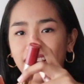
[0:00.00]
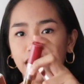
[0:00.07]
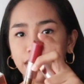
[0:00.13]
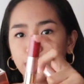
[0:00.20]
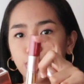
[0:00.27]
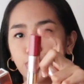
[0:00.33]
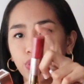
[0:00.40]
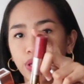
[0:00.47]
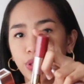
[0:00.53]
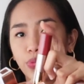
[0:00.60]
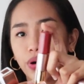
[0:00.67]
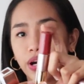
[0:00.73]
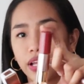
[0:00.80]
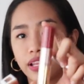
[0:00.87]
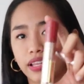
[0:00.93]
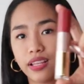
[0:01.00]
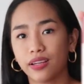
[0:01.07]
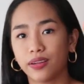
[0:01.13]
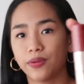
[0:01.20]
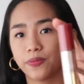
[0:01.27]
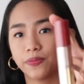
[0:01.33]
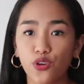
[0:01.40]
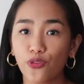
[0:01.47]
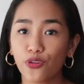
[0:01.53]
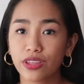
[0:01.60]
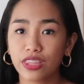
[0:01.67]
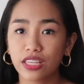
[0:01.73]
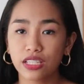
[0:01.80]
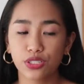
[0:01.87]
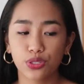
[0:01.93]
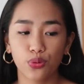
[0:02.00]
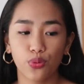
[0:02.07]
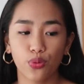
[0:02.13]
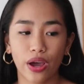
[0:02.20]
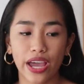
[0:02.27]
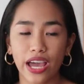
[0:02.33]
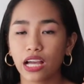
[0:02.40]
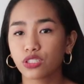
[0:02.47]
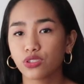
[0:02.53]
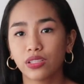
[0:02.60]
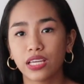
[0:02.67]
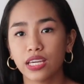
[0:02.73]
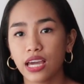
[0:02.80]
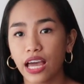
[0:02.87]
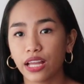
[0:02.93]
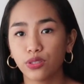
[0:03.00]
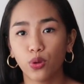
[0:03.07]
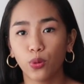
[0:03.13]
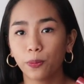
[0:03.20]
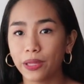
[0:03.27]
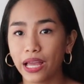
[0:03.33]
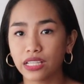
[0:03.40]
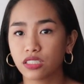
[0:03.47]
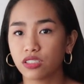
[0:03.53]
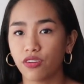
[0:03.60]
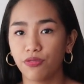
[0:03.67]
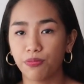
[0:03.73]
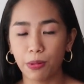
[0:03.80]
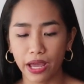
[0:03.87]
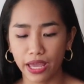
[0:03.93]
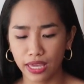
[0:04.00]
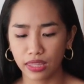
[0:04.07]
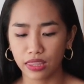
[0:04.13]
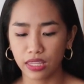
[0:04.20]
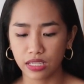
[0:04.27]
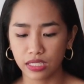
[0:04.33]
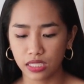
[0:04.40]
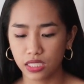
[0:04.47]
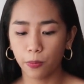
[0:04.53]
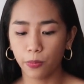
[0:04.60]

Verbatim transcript: It's 2 in 1. So for this too, I actually had no plans of buying this.